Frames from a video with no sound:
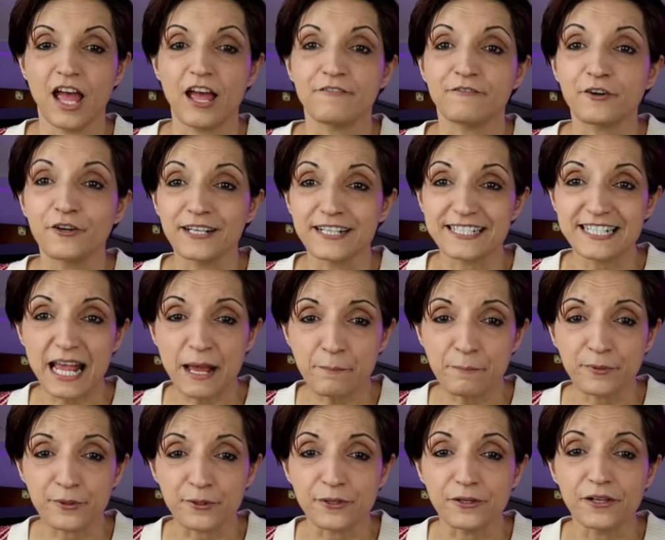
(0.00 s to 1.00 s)
For
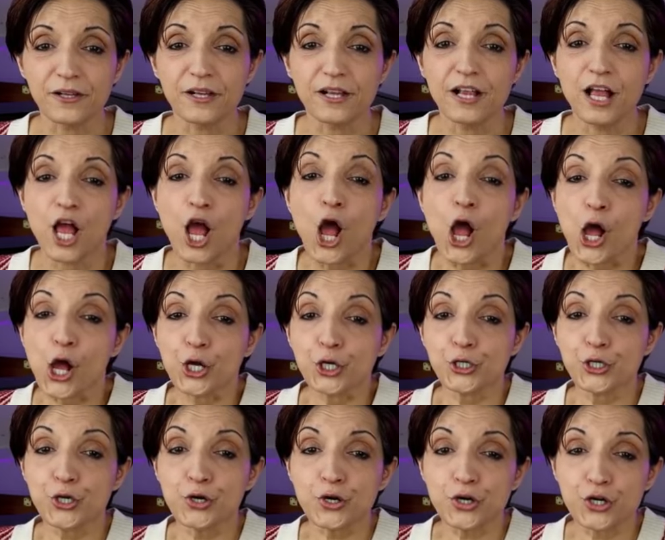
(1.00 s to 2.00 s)
example,
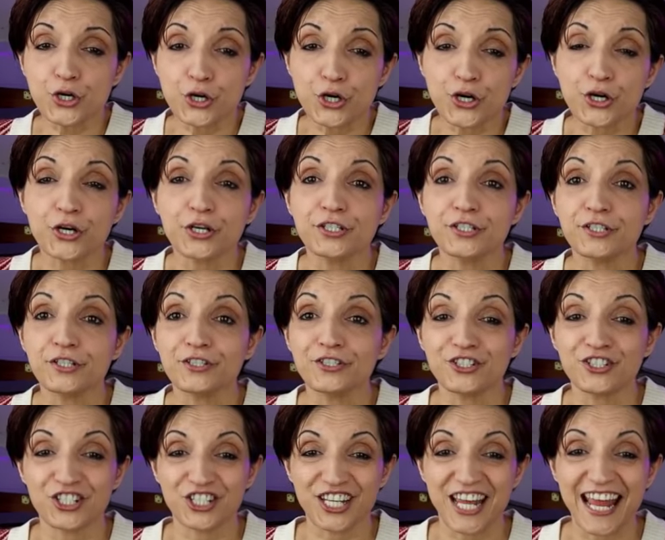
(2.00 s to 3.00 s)
you
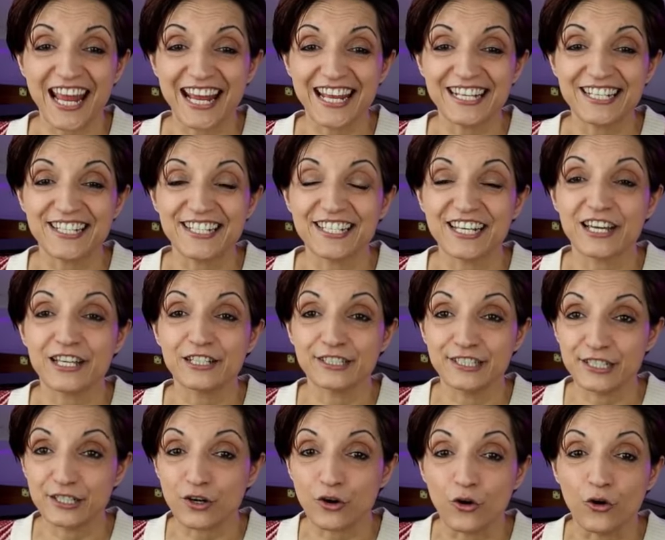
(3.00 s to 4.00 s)
could change
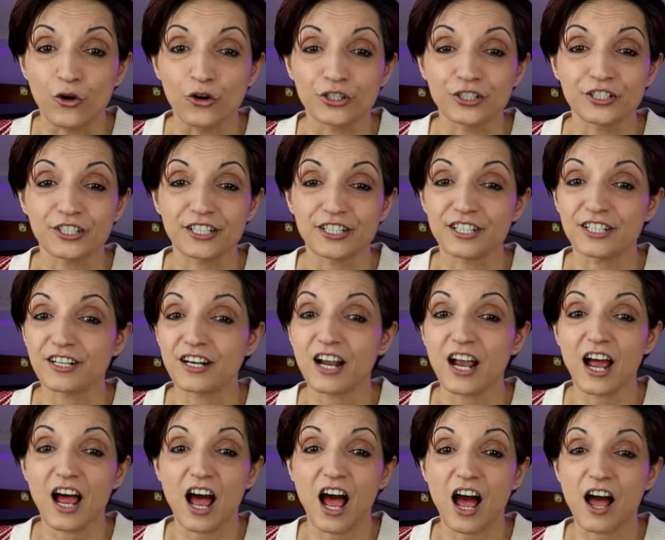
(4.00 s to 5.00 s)
the order
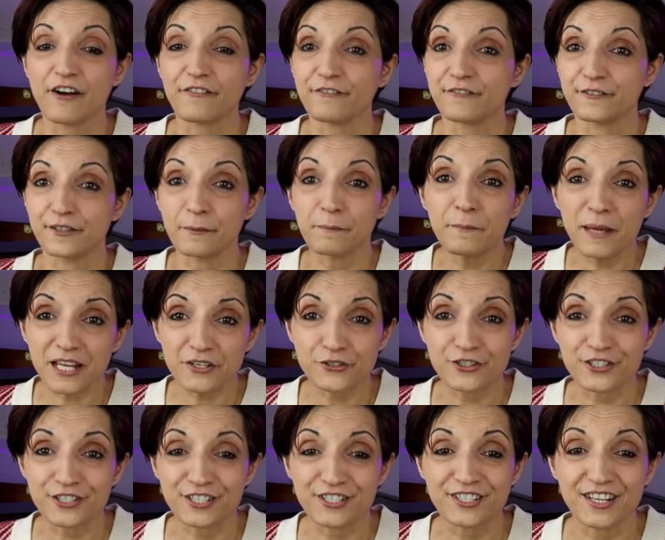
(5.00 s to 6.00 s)
of the
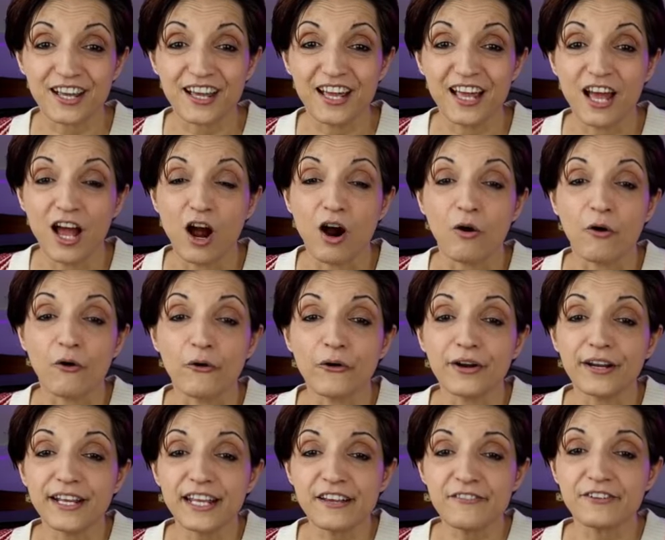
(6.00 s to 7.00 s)
measures
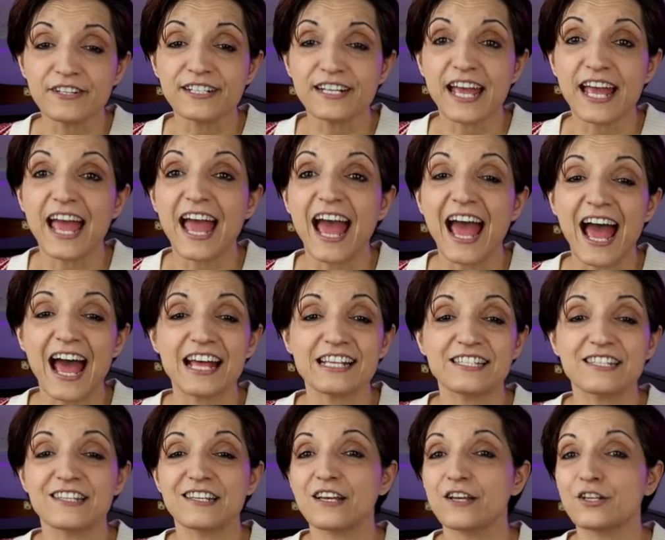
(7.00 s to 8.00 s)
or even
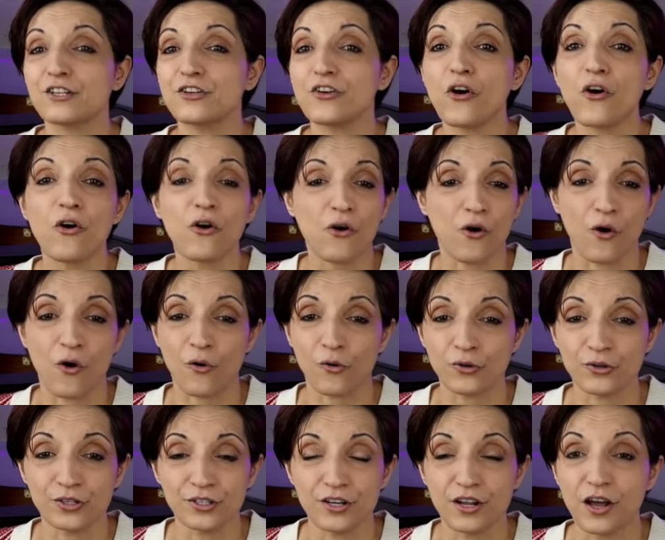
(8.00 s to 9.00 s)
add your
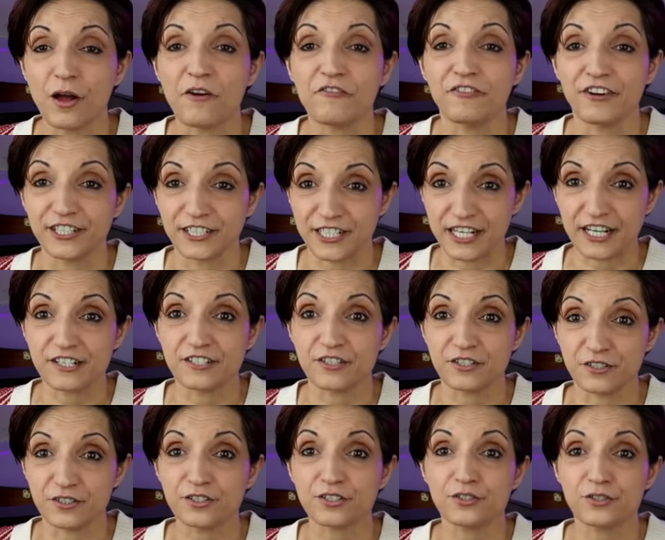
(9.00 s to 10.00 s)
own
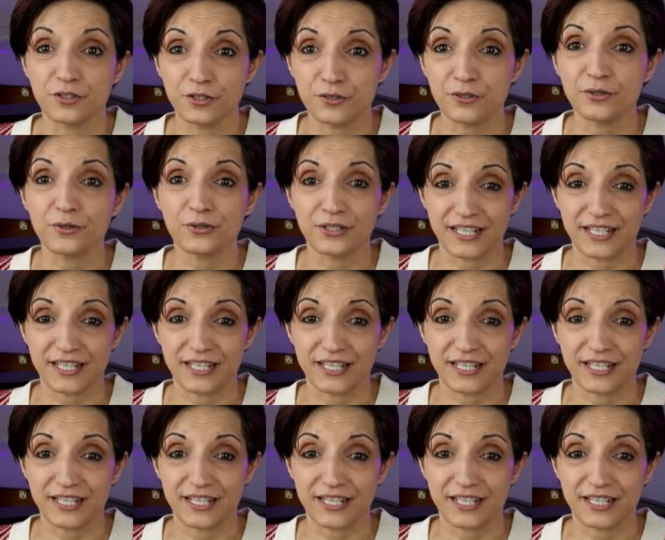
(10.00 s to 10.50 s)
variations to the